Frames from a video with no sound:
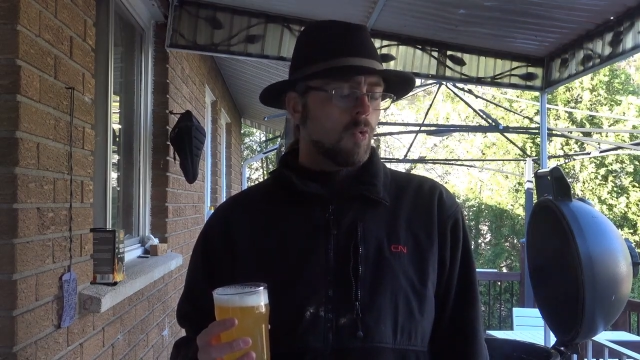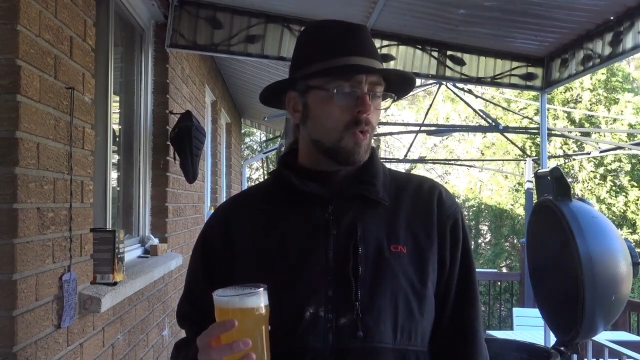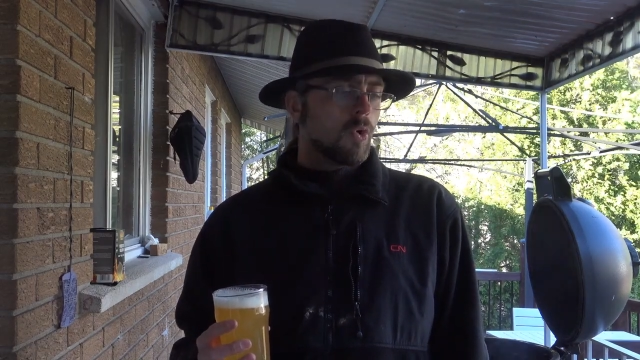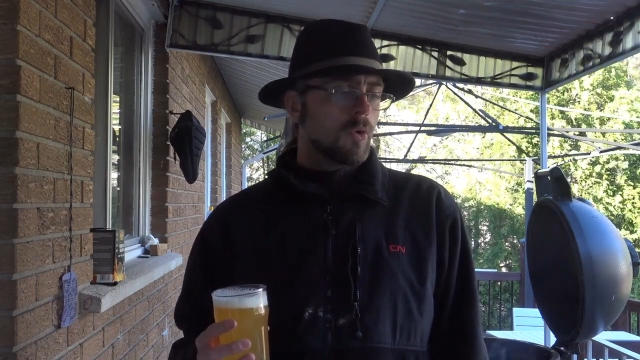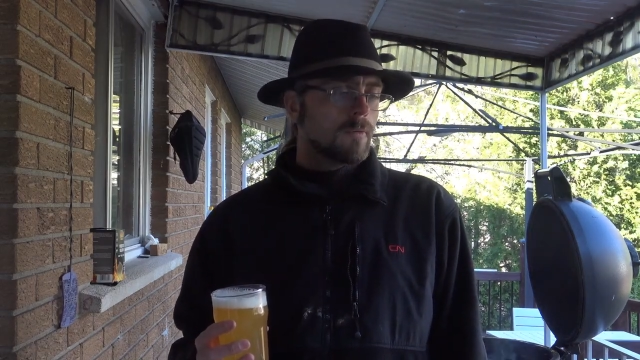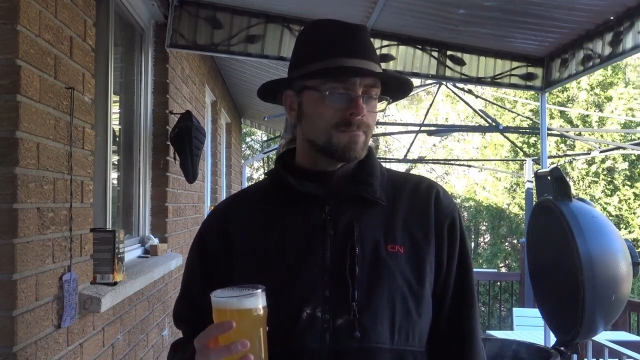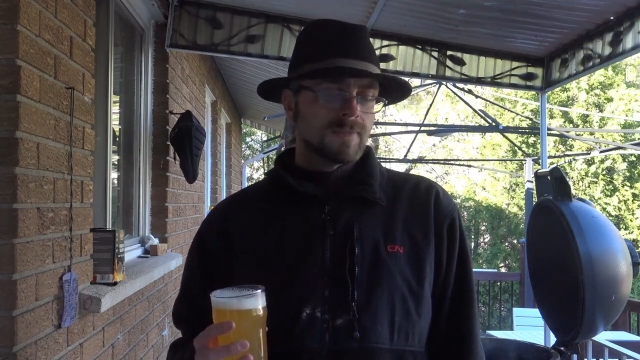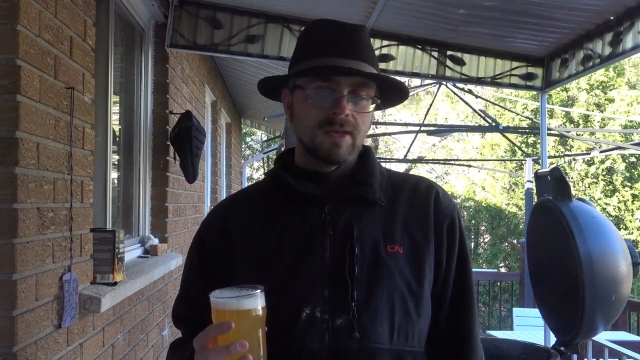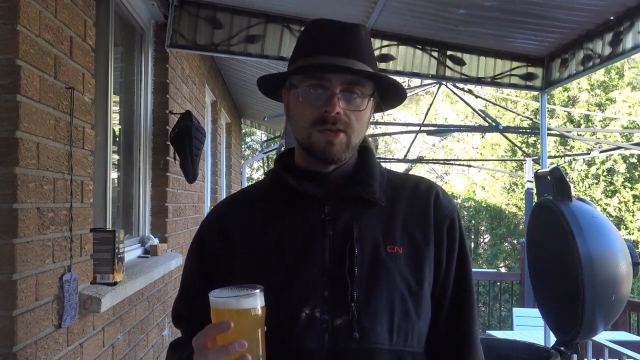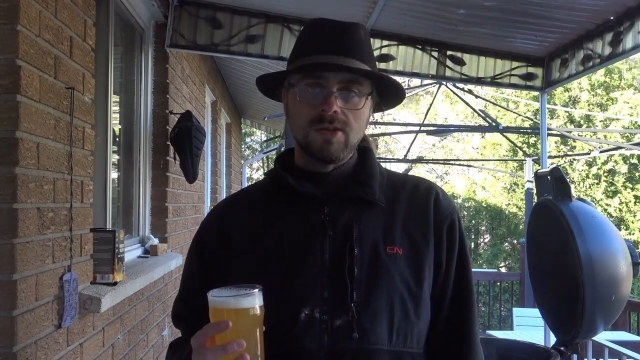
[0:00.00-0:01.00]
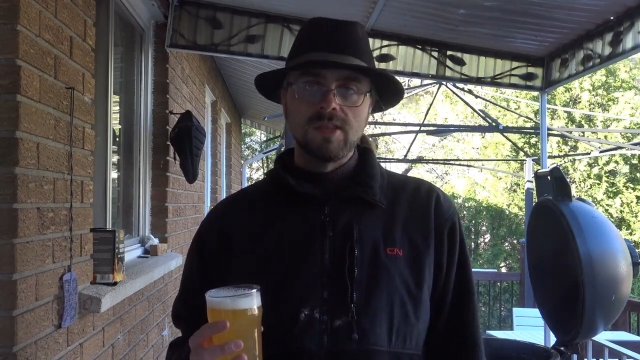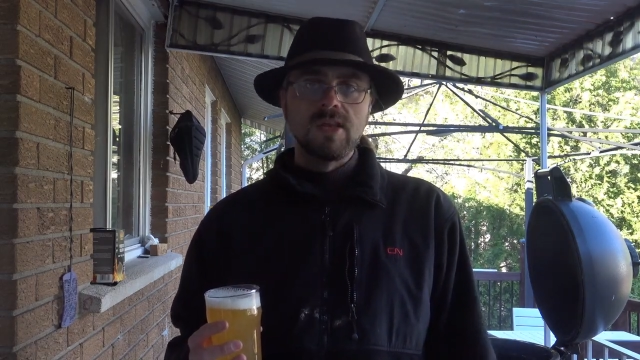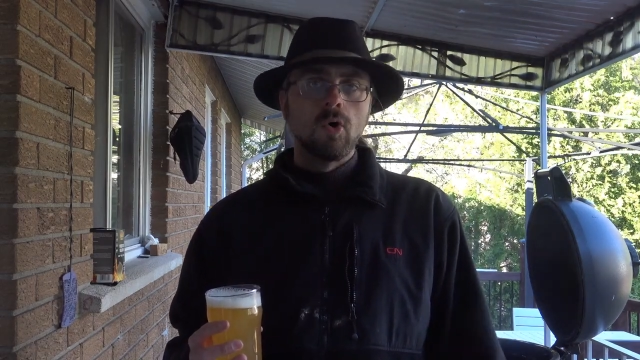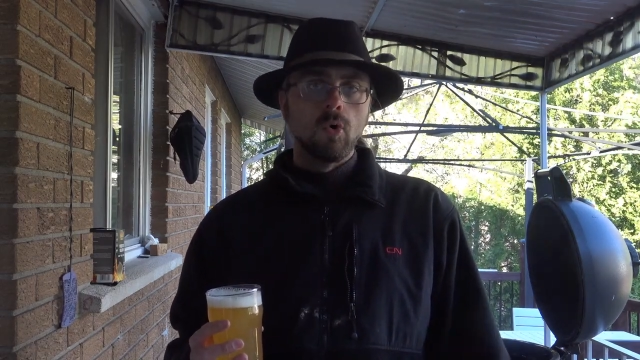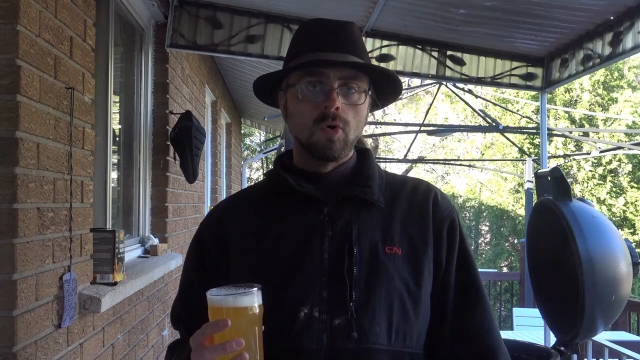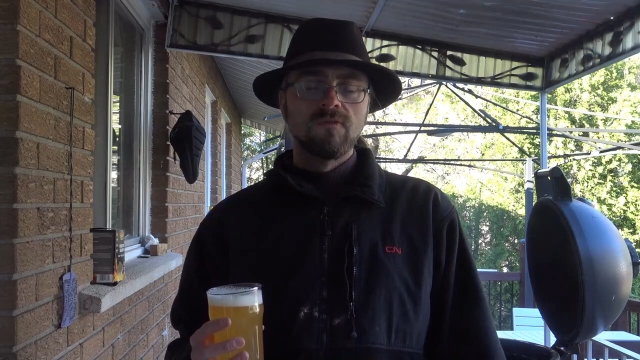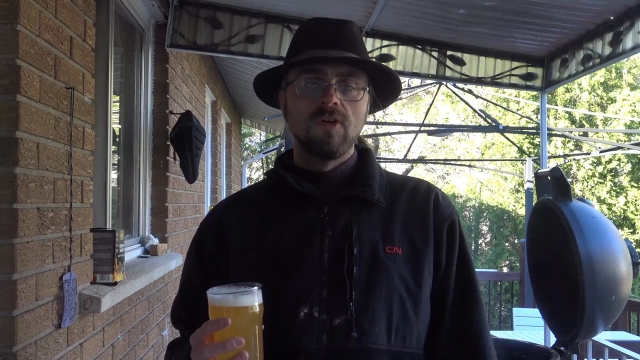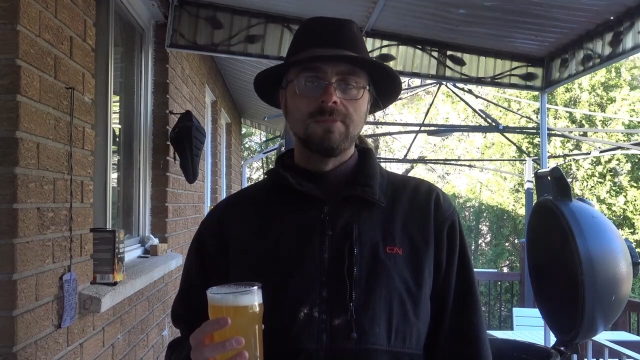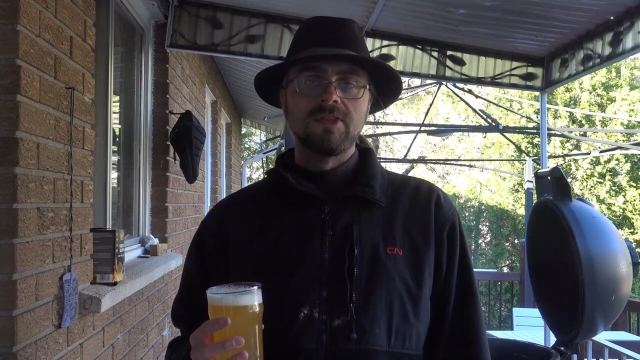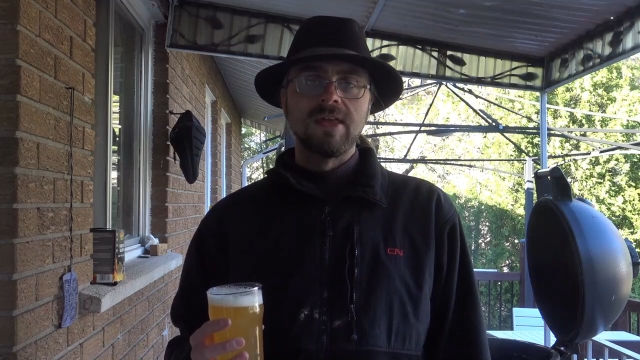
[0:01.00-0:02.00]
Or you see a horror
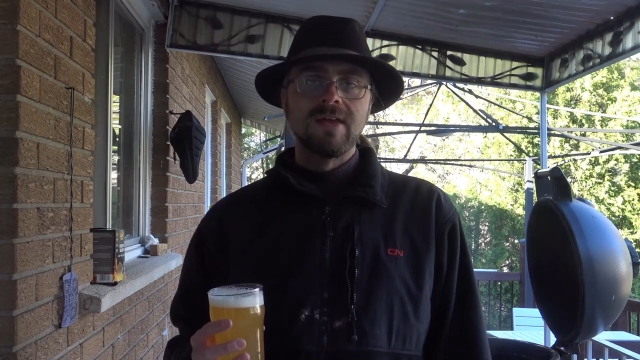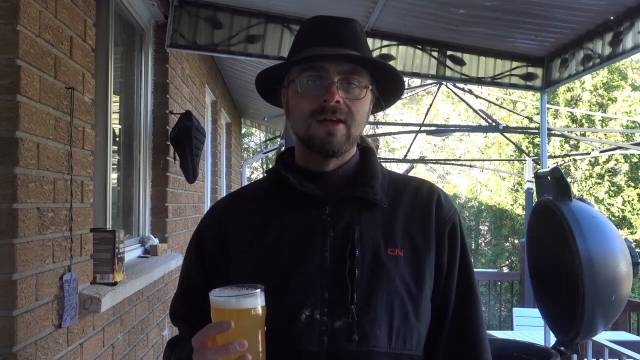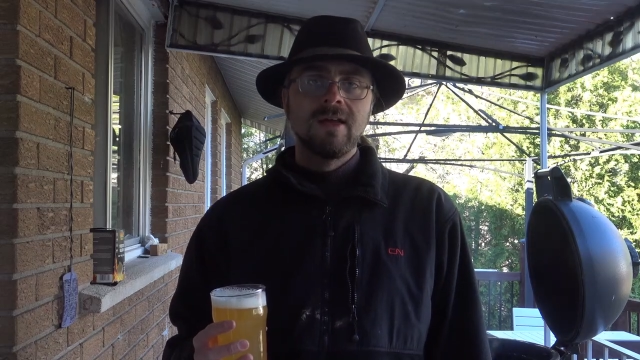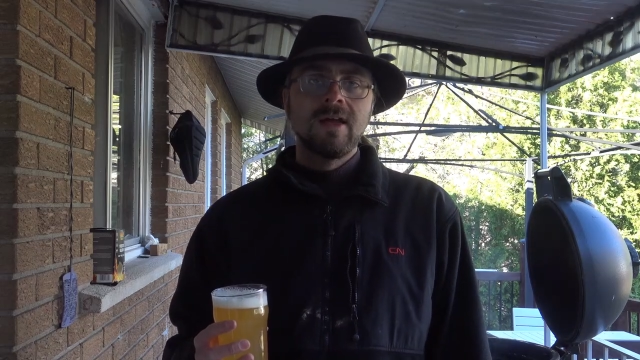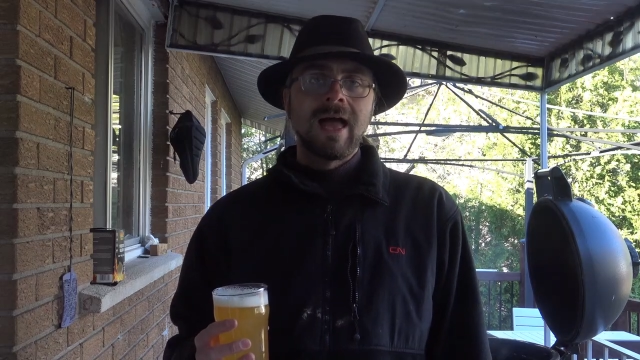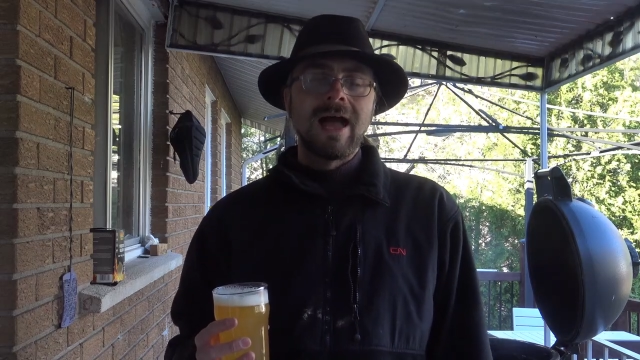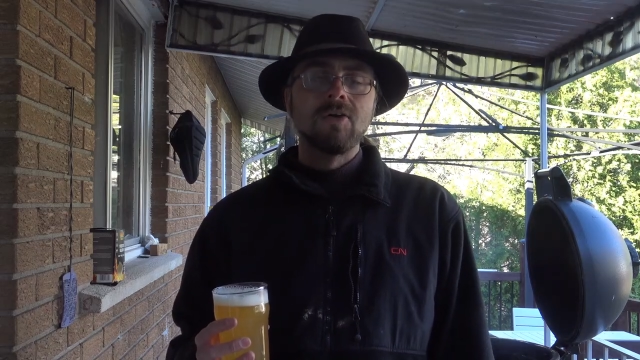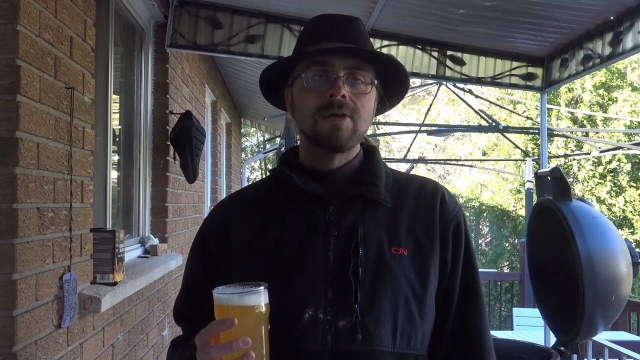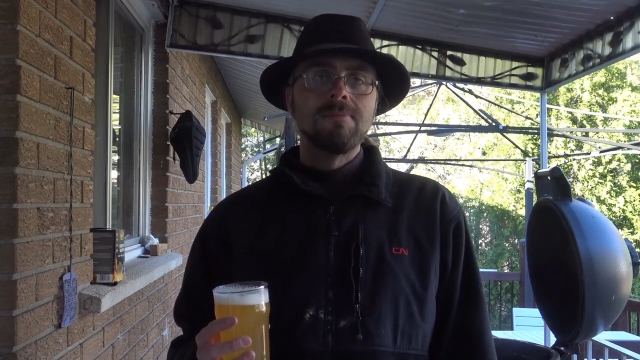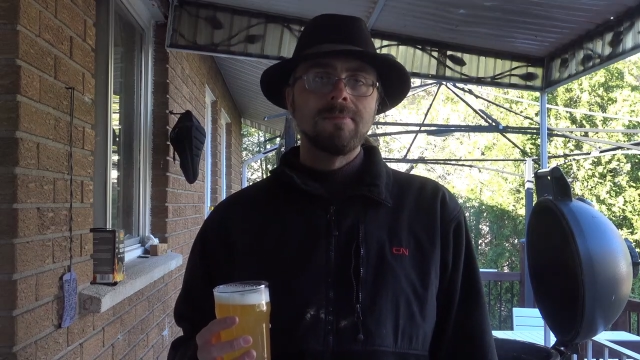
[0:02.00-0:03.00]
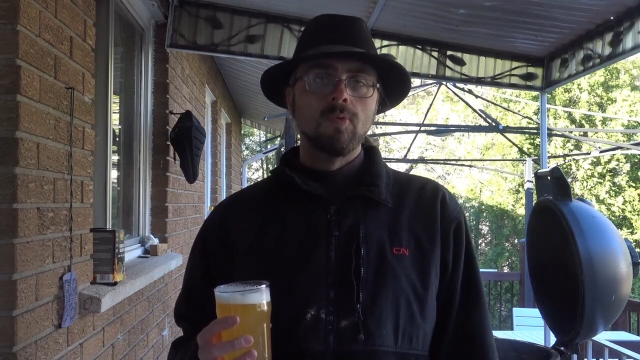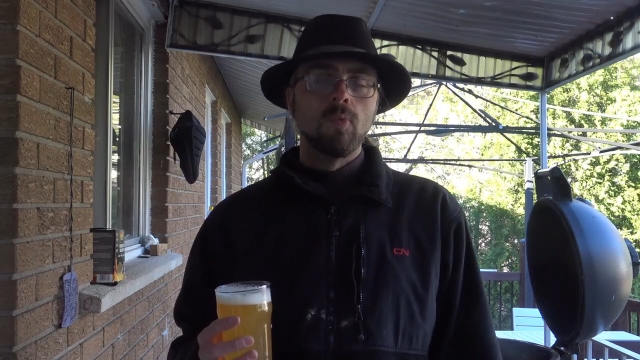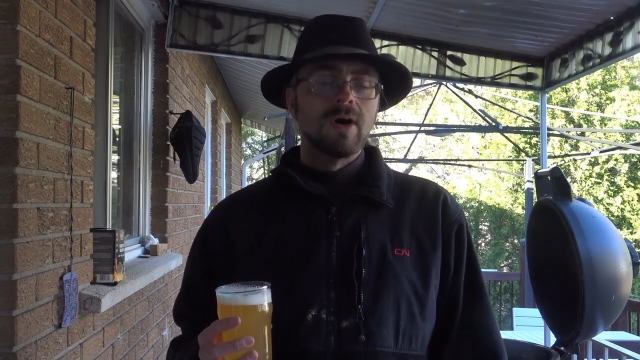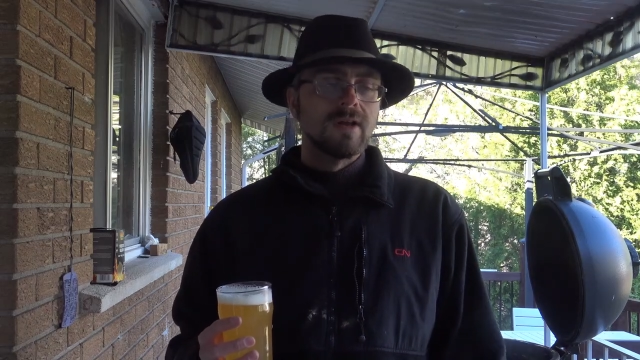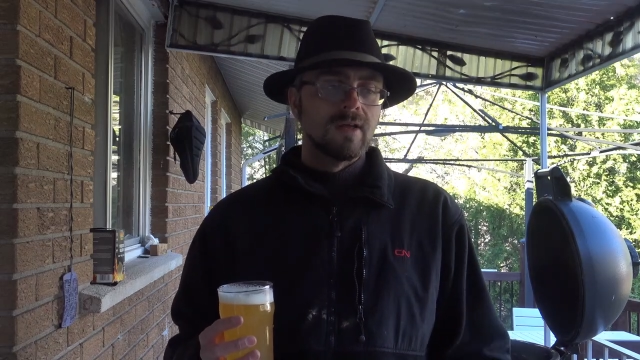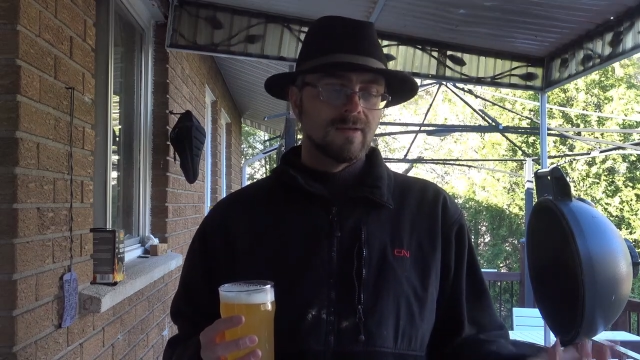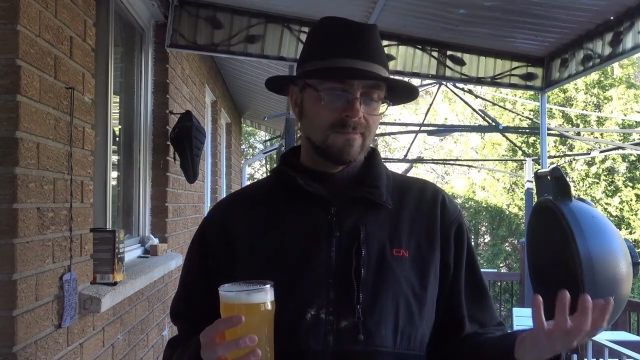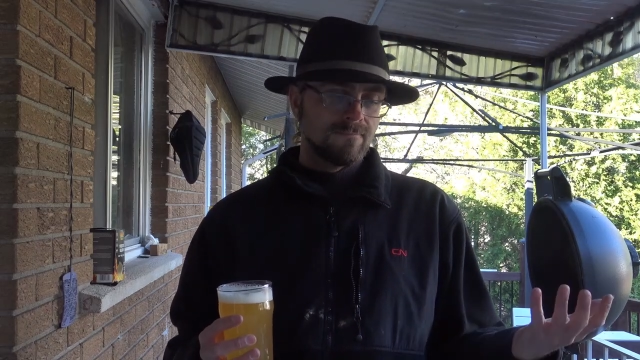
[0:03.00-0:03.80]
film, you think, how can people want to